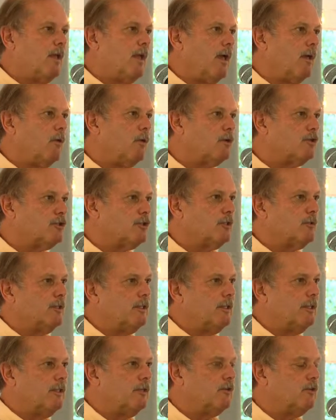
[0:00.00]
And also in
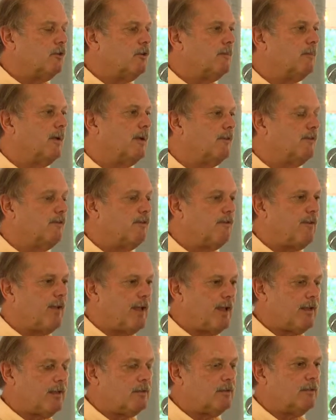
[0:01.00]
the interim, I
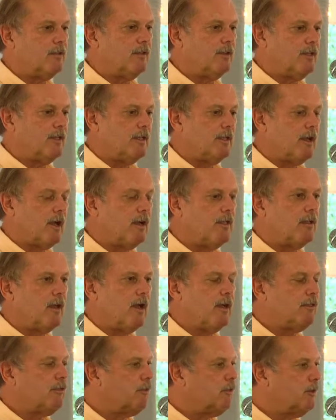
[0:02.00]
found I
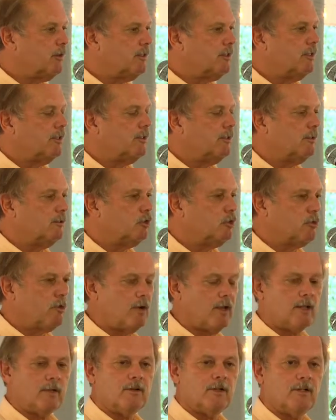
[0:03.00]
thought that the
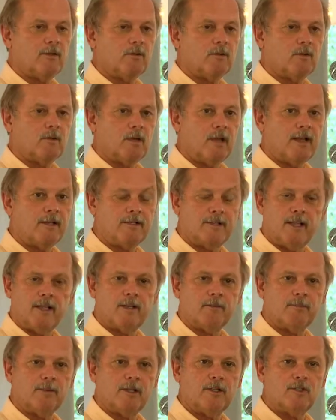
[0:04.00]
trial had
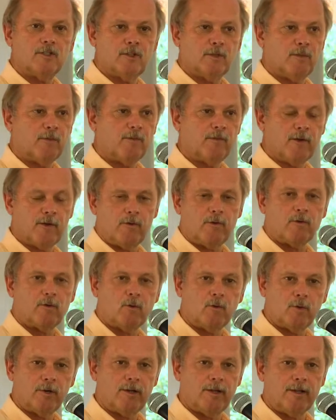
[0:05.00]
taken place in the federal
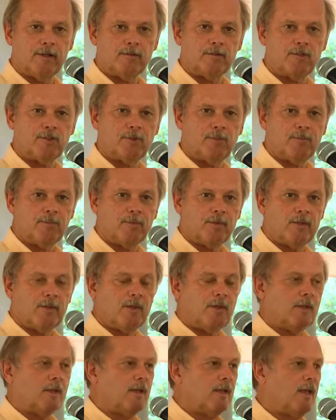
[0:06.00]
courthouse.
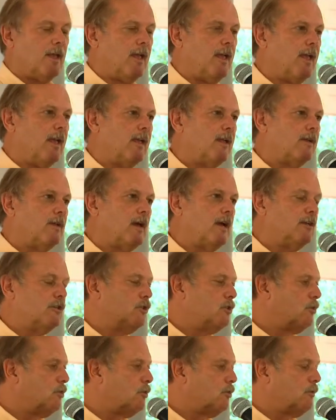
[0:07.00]
And
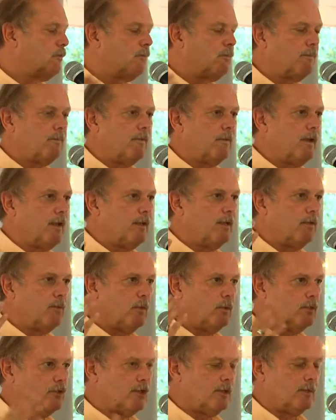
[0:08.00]
I
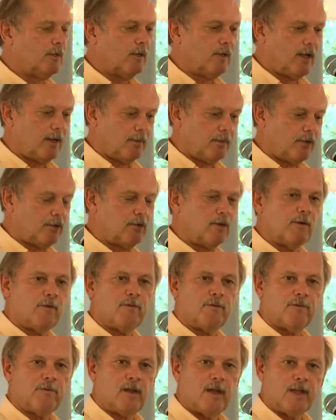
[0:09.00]
was in the library trying
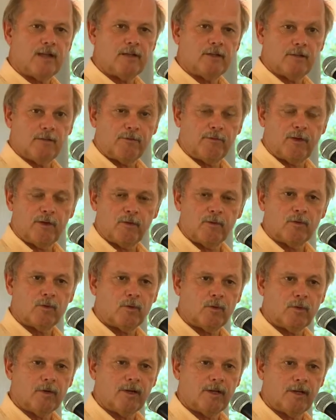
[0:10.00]
to find the federal
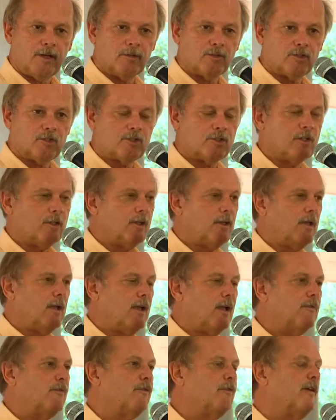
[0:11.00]
courthouse.
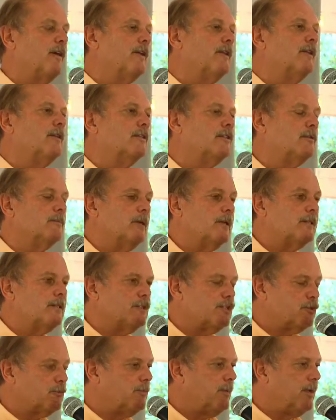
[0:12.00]
And finally, to my
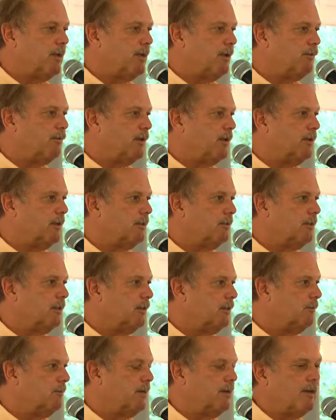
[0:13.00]
dismay, I found out that
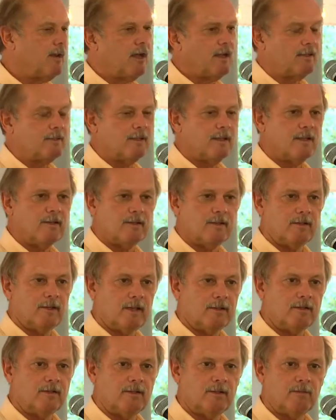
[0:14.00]
it had been knocked down in
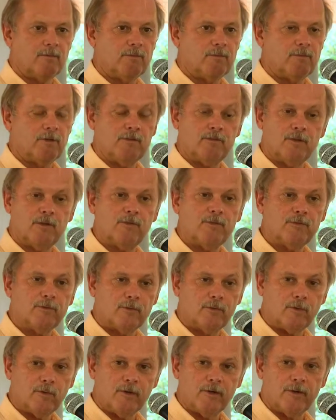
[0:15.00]

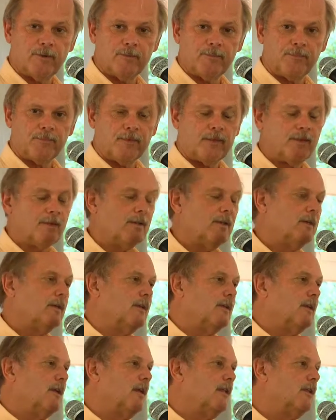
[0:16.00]
1954.
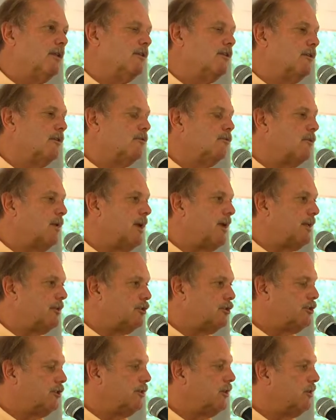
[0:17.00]
And I thought,
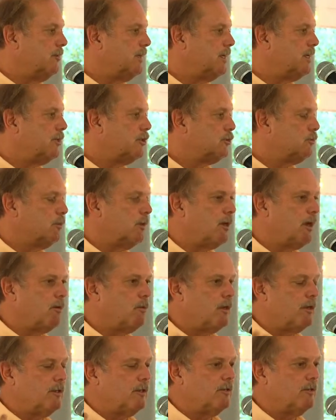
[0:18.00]
rats, you know, because what I
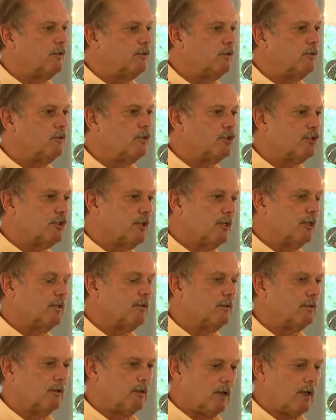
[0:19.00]
wanted to do, just like
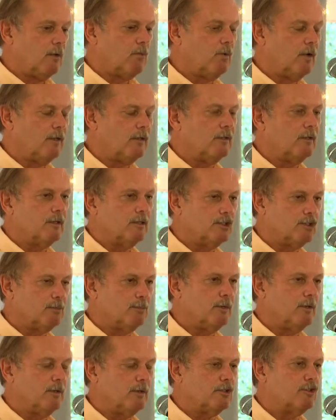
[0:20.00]
I went and
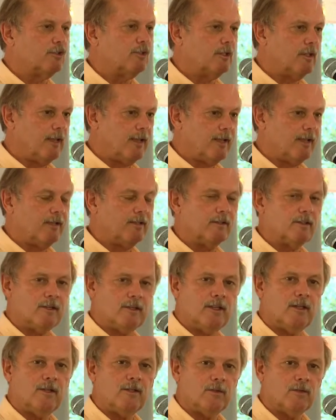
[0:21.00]
experienced the laying of the
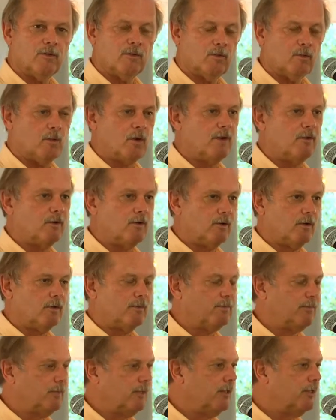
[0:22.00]
keel of the Wanderer
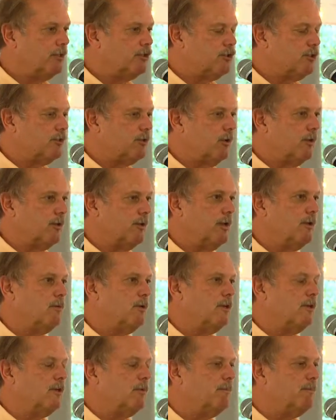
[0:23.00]
in East Setauket, I
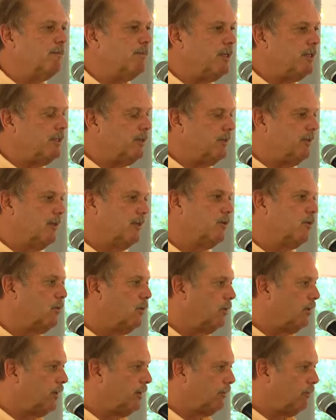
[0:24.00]
wanted to be in that
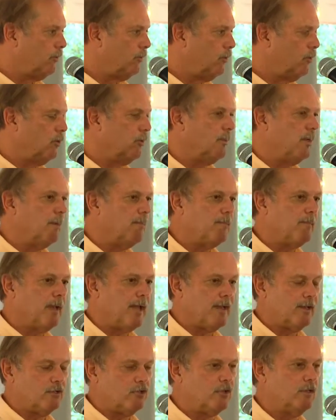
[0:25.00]
courtroom and
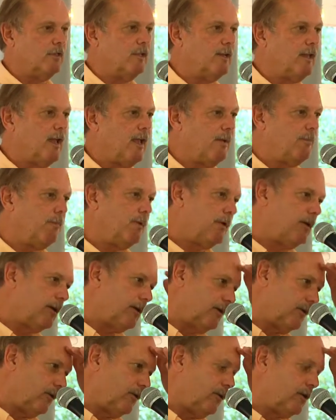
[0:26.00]
imagine it
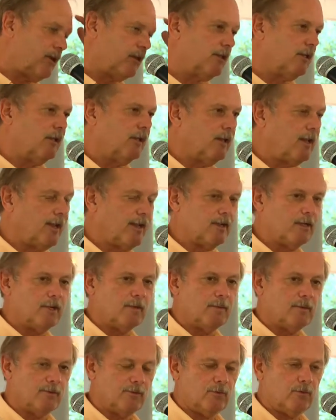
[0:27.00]
happening, look at the light
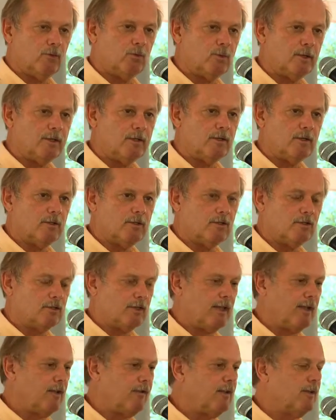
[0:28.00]
coming through the windows,
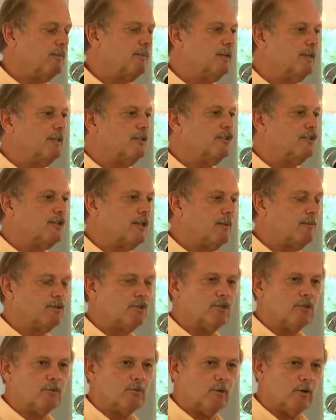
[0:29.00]
count how many
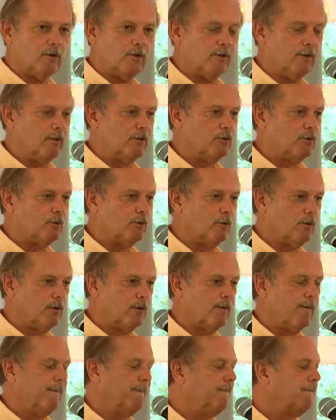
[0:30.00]
steps there were to the
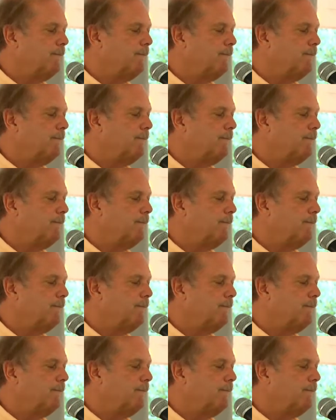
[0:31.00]
door.